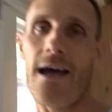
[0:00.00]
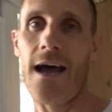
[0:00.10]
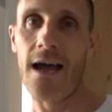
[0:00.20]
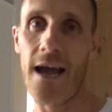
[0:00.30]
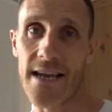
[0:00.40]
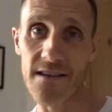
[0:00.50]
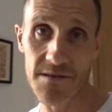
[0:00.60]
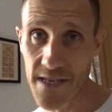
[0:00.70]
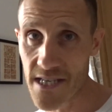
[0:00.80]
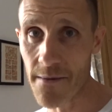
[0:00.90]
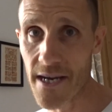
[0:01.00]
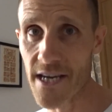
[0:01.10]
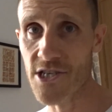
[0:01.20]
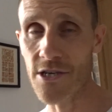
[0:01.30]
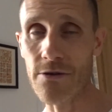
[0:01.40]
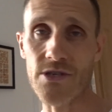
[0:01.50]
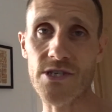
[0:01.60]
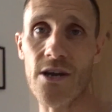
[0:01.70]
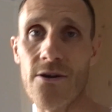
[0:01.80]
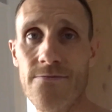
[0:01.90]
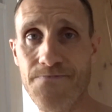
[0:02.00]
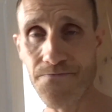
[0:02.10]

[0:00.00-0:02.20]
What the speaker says: It gives me stomach issues, so